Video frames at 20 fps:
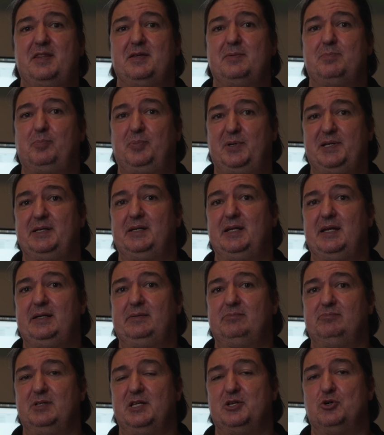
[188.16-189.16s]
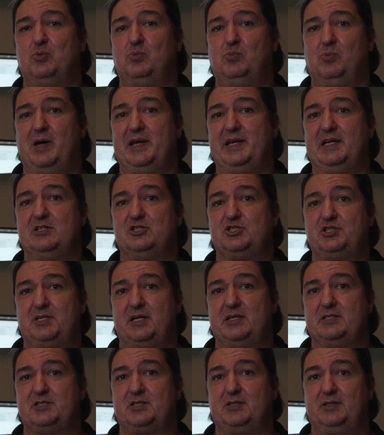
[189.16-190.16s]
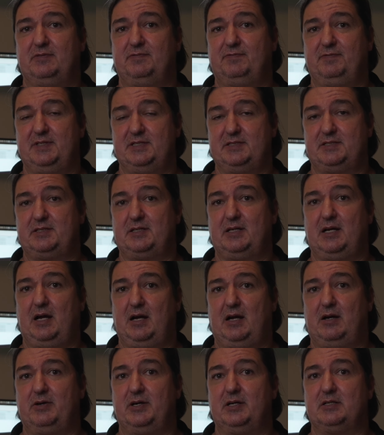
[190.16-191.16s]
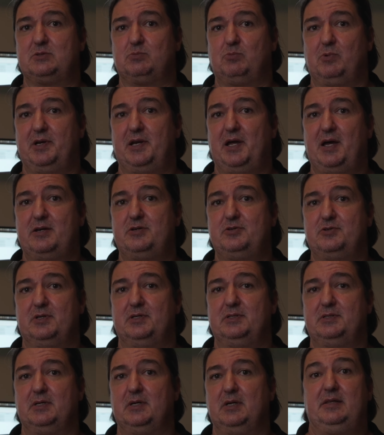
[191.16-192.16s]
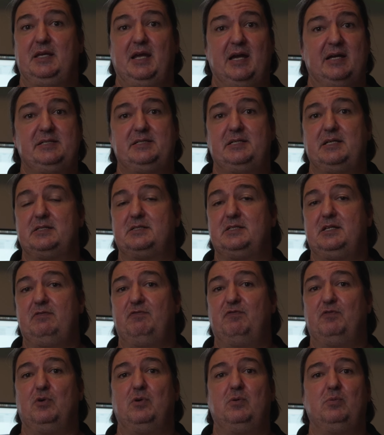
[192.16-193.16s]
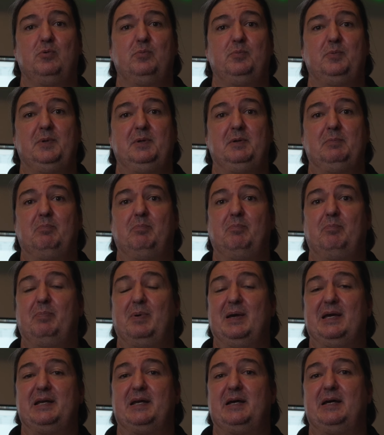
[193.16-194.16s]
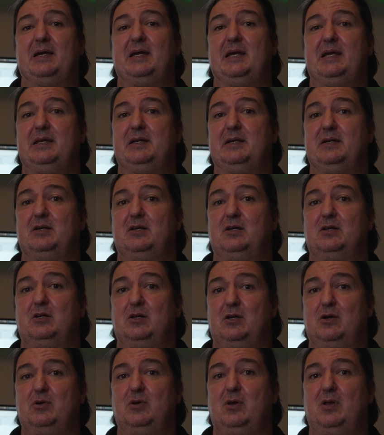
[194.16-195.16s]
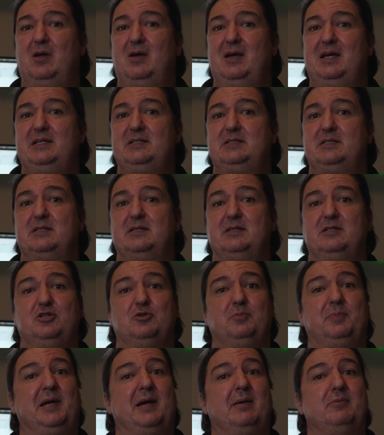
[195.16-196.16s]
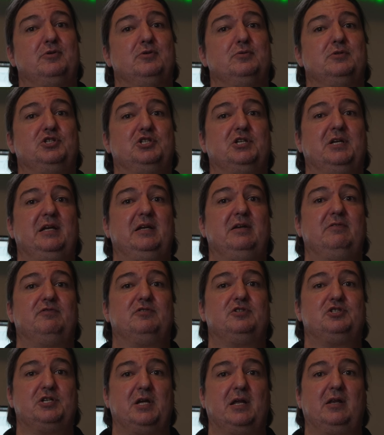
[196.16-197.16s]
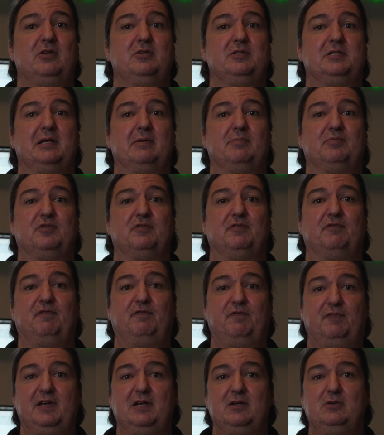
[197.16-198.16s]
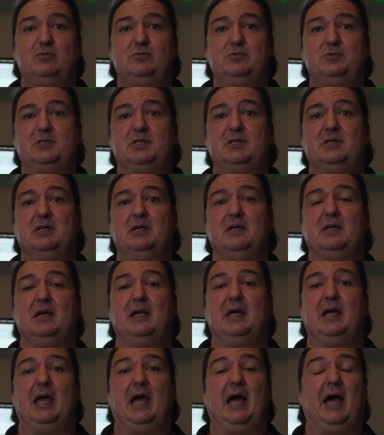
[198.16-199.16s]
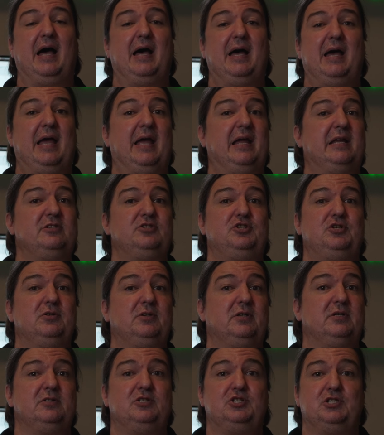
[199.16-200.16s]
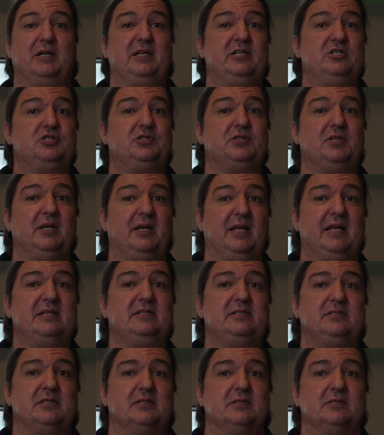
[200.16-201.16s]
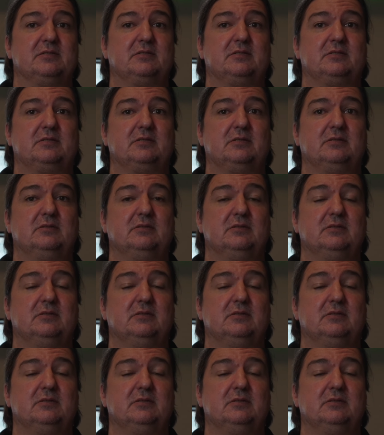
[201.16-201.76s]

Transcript: the piddly little 1-inch sensor of this RX100. The A64 will be better in low light. You'll be able to achieve shallow depth of field, and you can change the lenses.